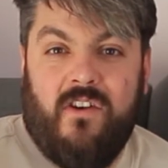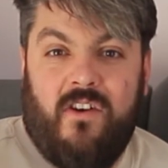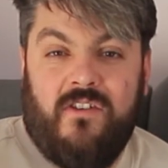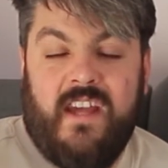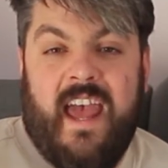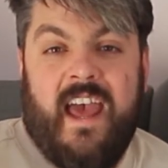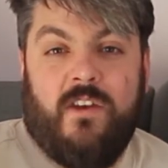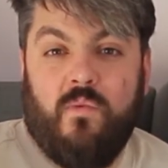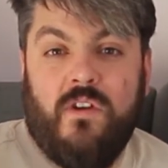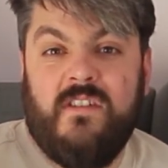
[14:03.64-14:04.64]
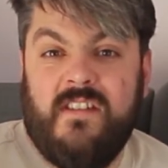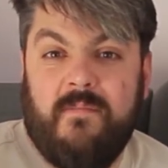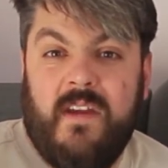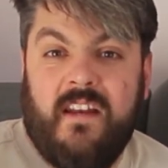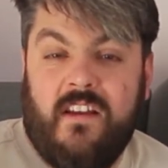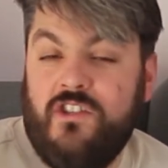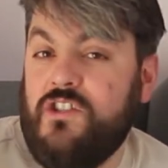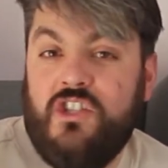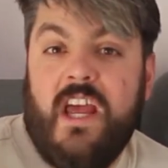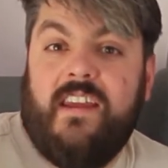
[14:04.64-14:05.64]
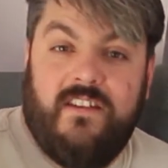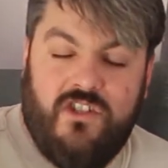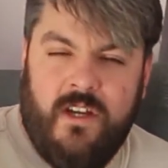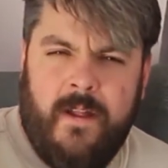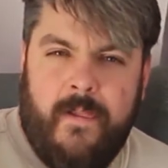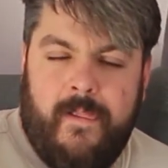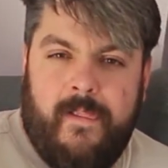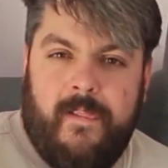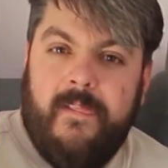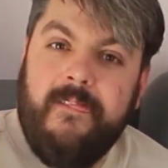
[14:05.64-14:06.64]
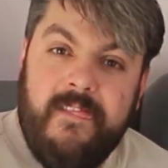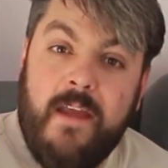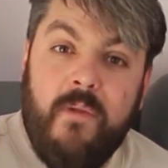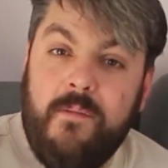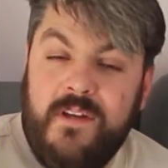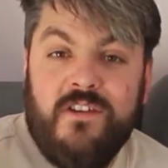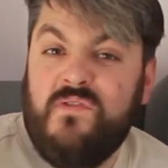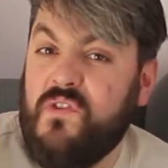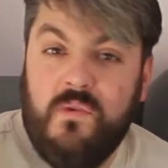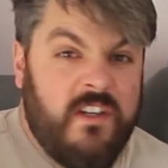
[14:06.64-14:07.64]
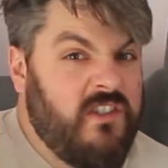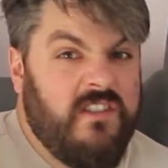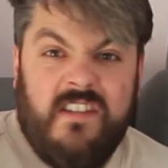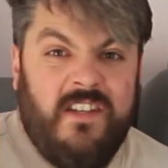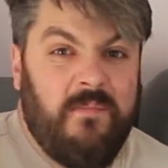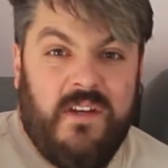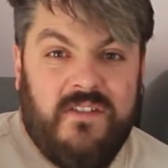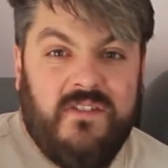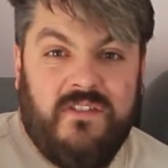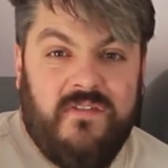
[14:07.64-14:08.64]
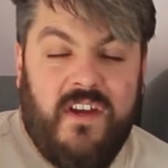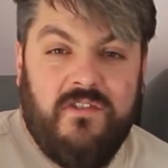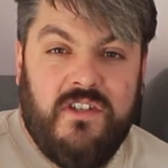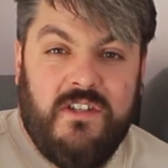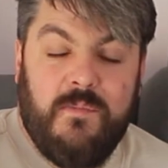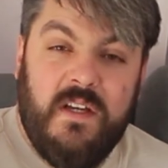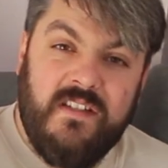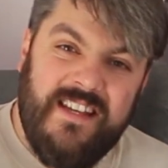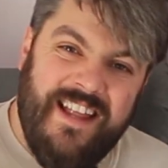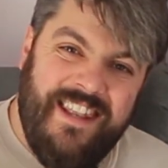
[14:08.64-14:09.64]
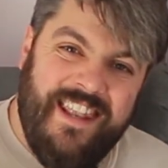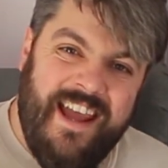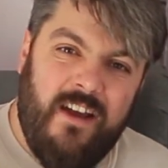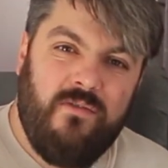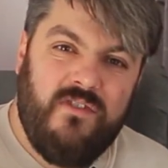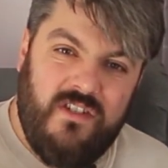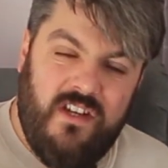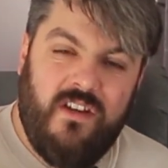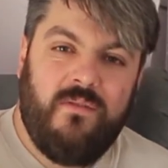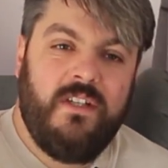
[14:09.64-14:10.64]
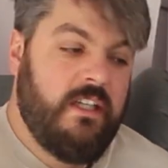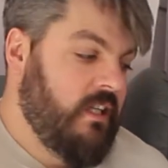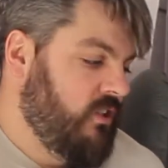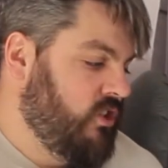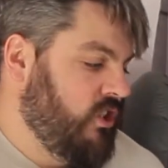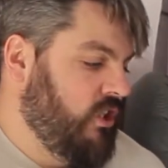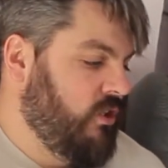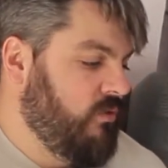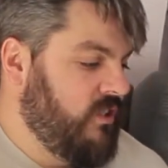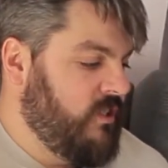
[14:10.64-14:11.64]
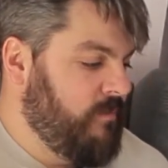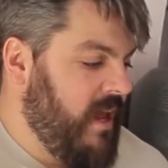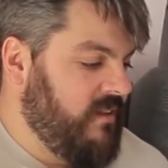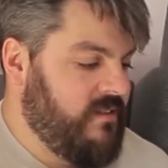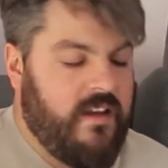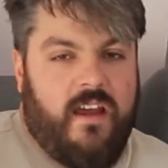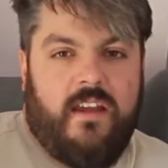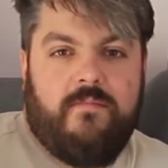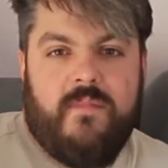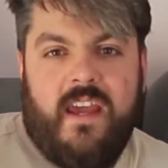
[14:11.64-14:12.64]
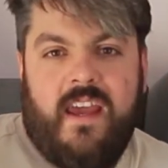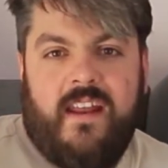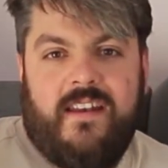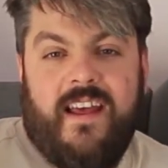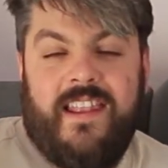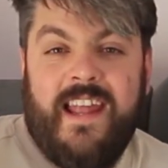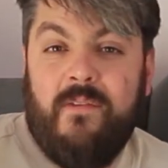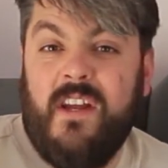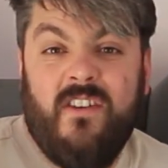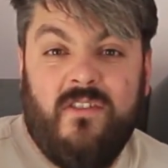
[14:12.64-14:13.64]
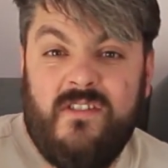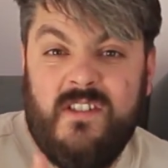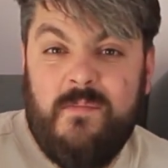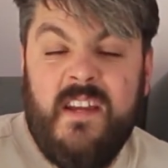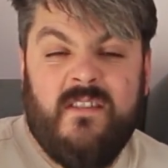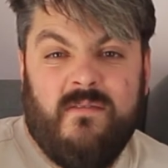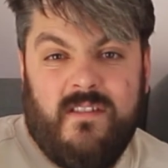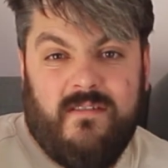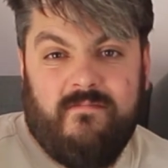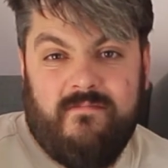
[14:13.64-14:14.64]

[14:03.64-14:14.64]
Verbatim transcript: God? And what does it mean I should change? They might be useful questions in your personal devotions because it allows you to spend time in allowing God to speak to us.